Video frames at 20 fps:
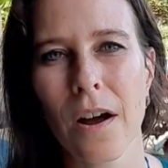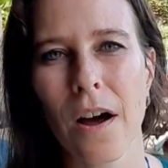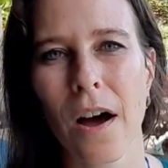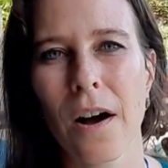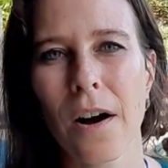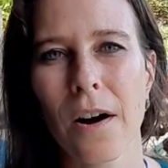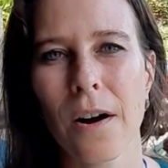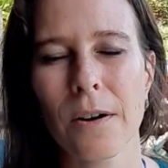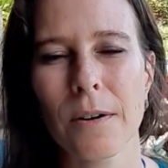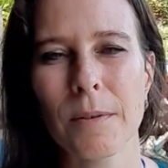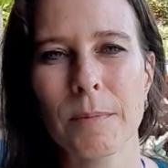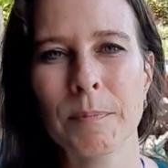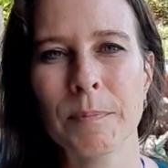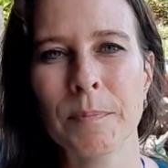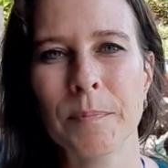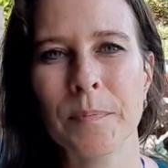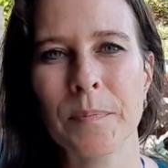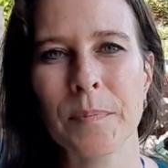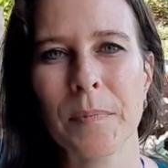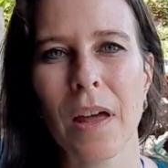
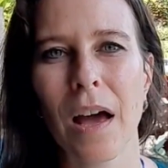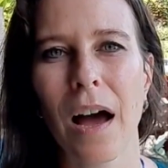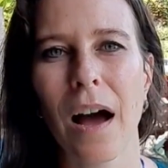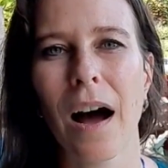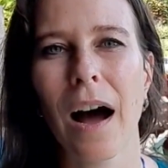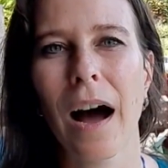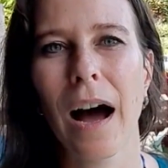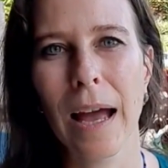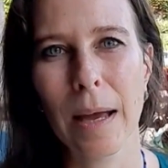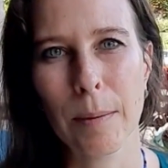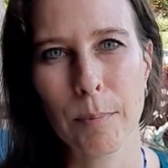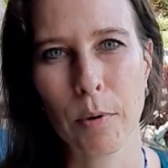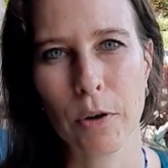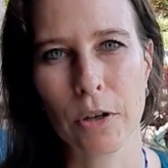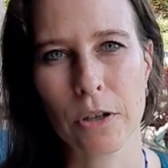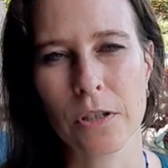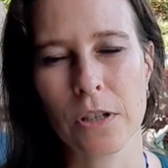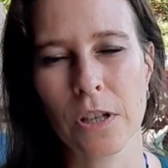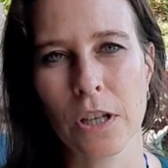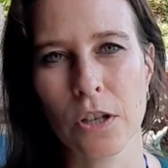I
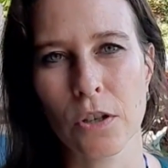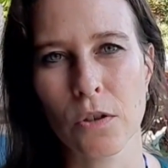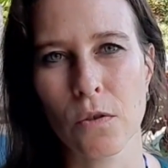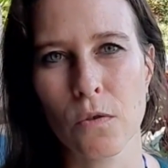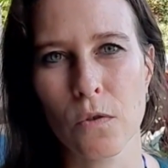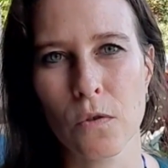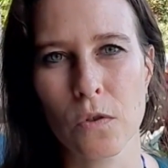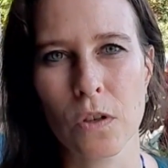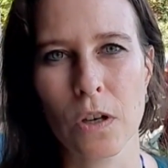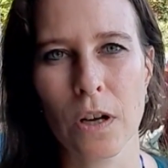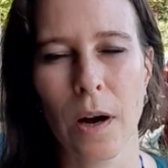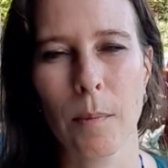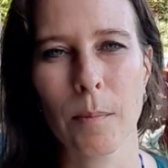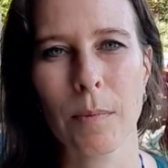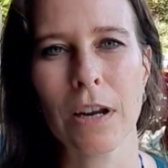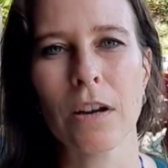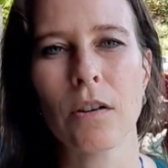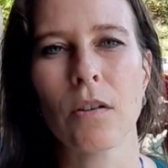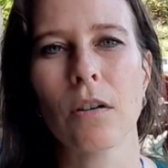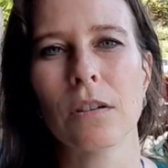personally use a
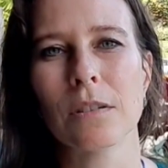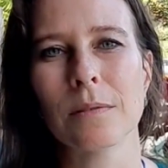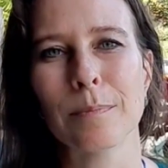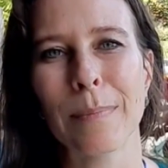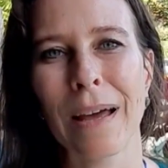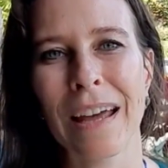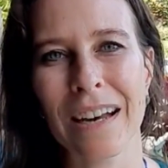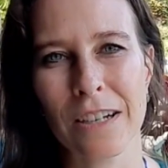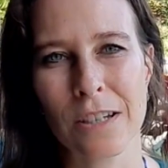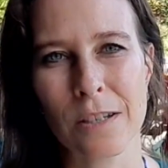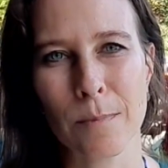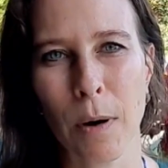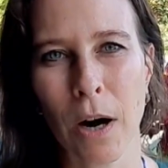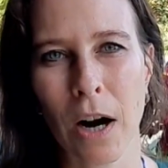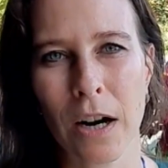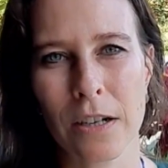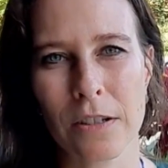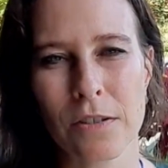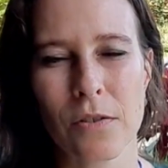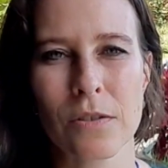company called
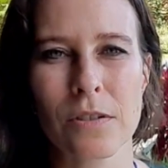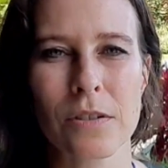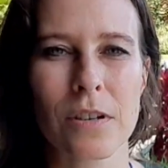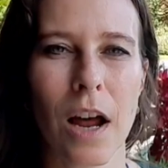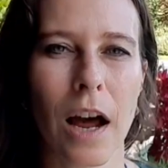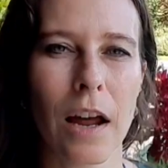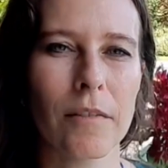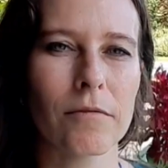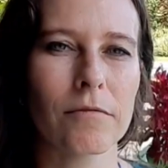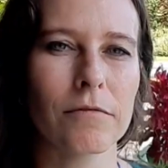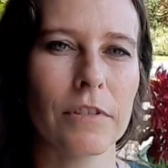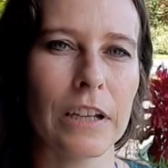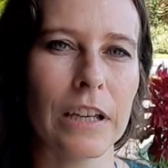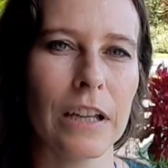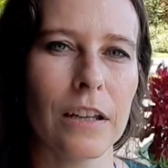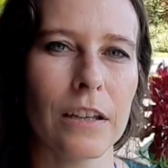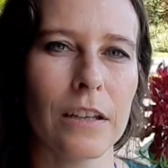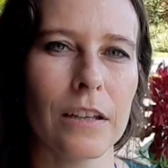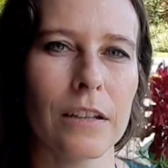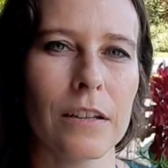Medismart, so it's not
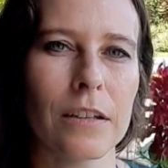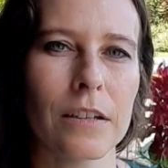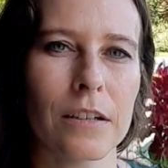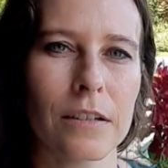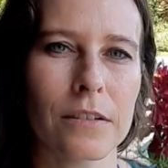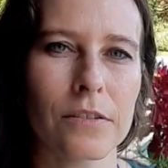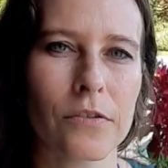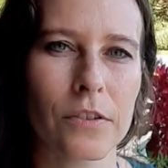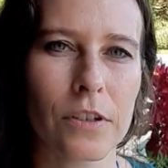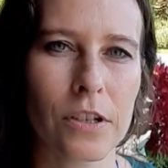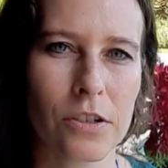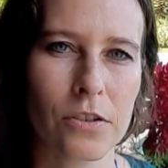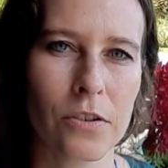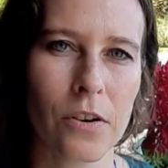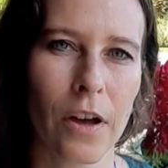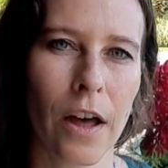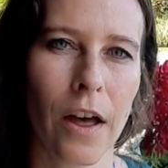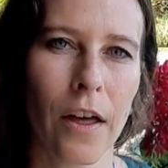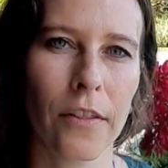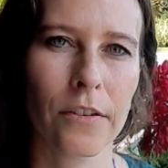really the
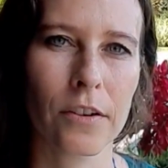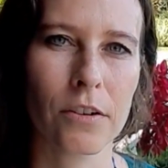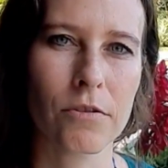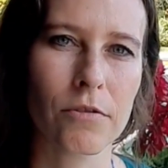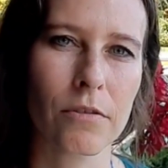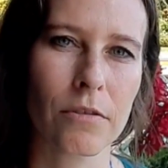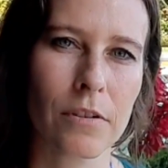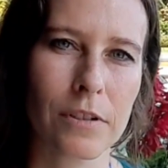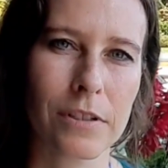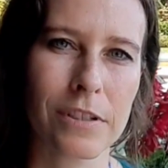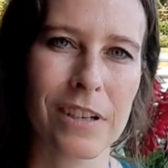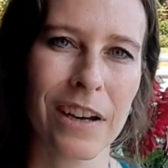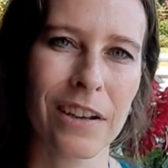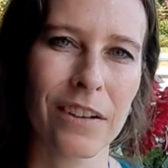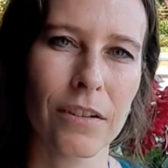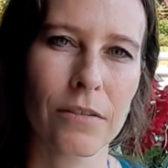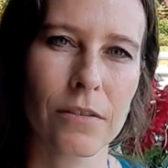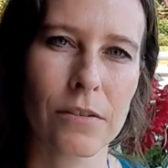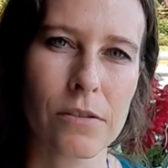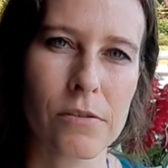traditional health insurance that
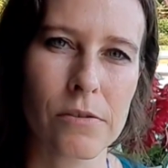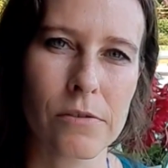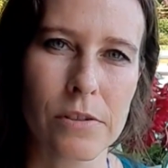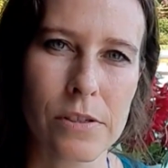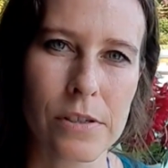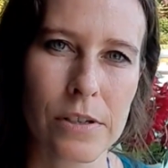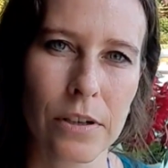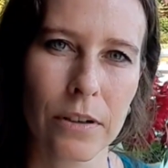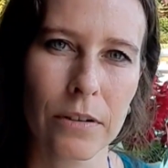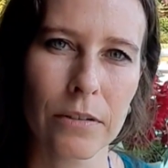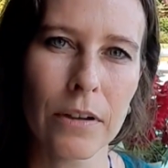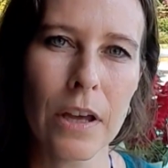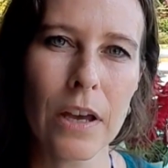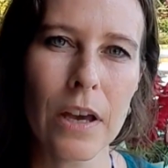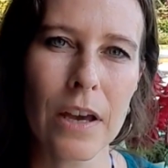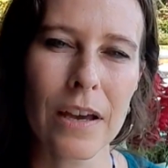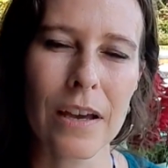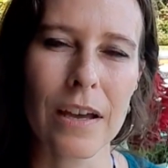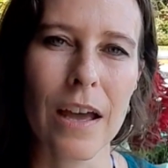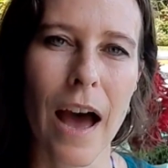you're used to.
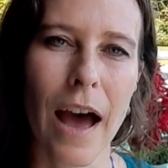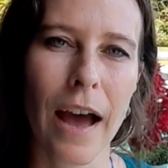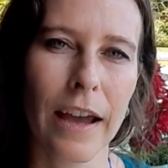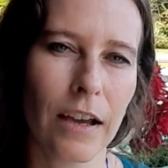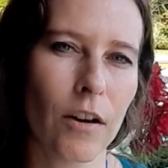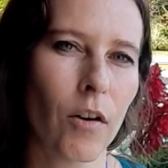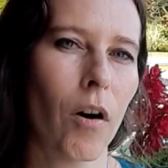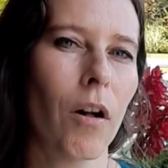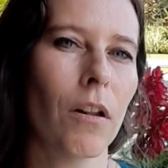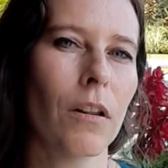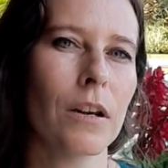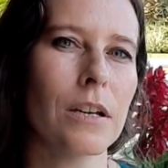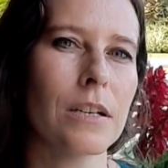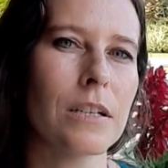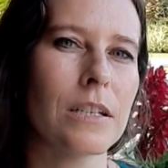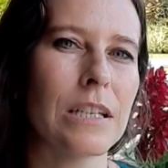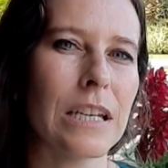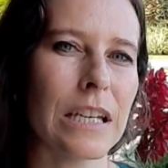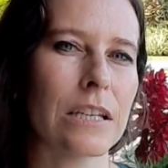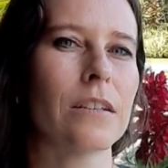I call
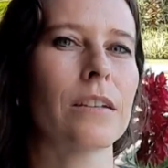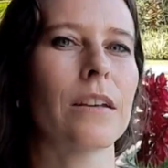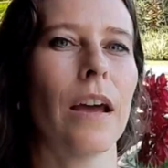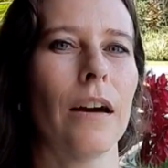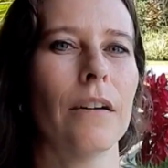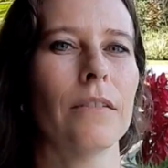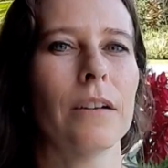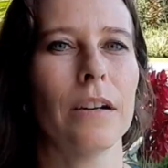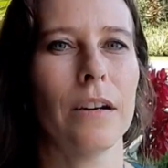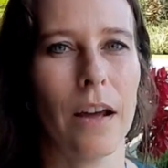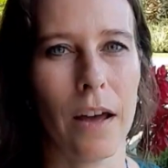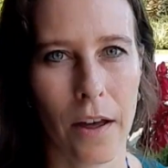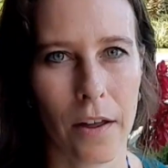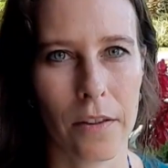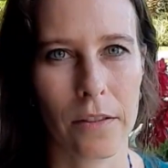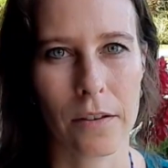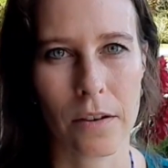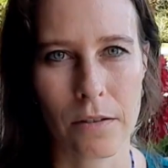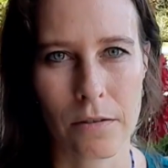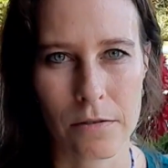it discounted
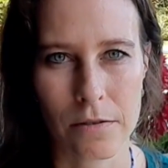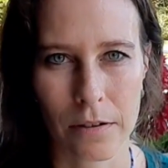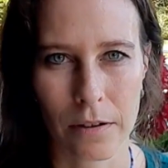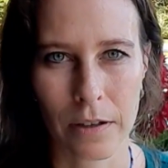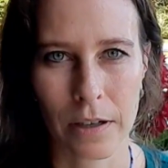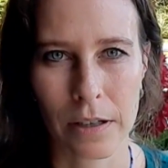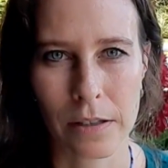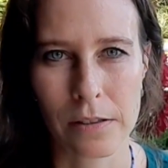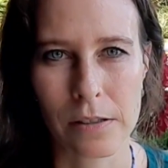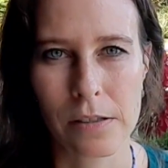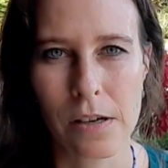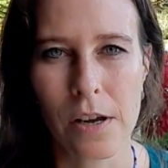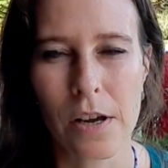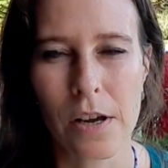health insurance.